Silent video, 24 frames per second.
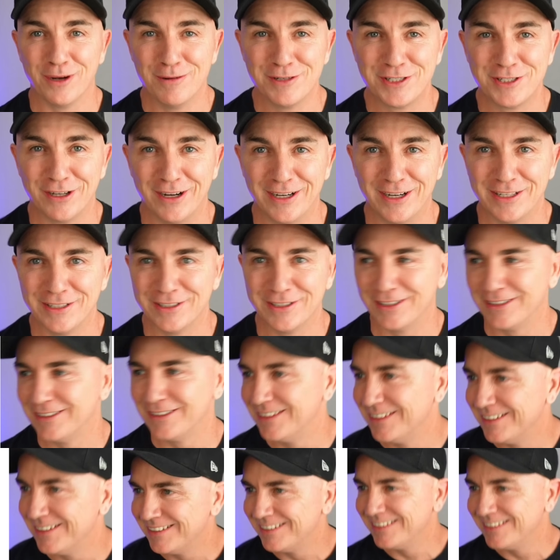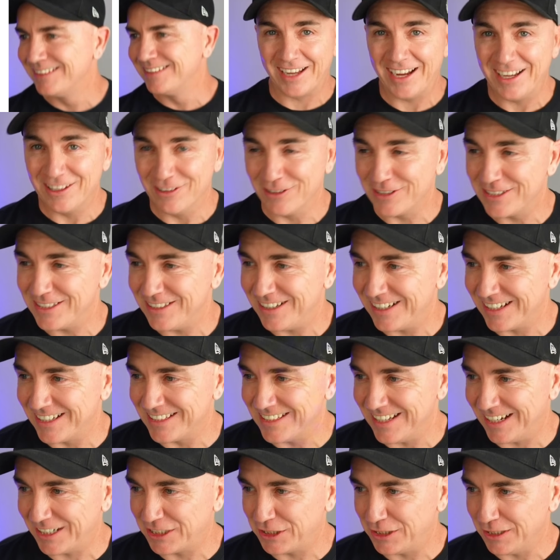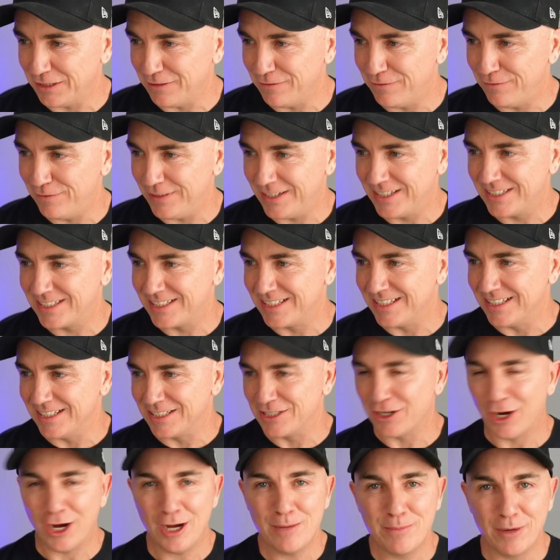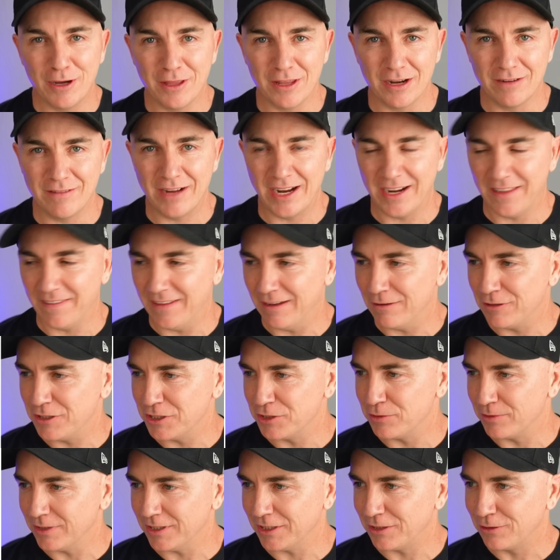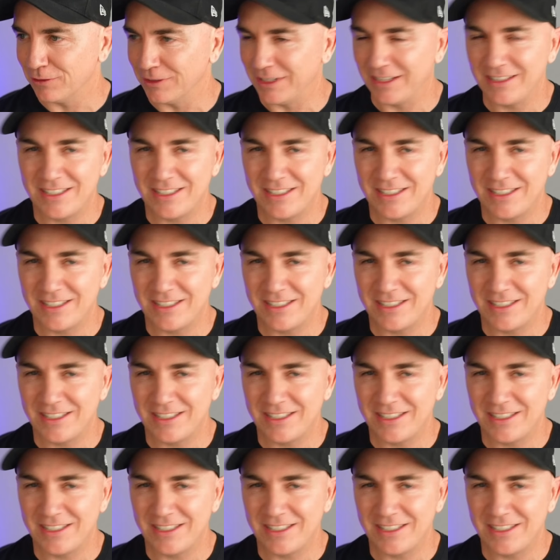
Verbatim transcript: what I was trying to do. Okay, it looks like it's actually fixed the typo that I've had in there, which is really cool.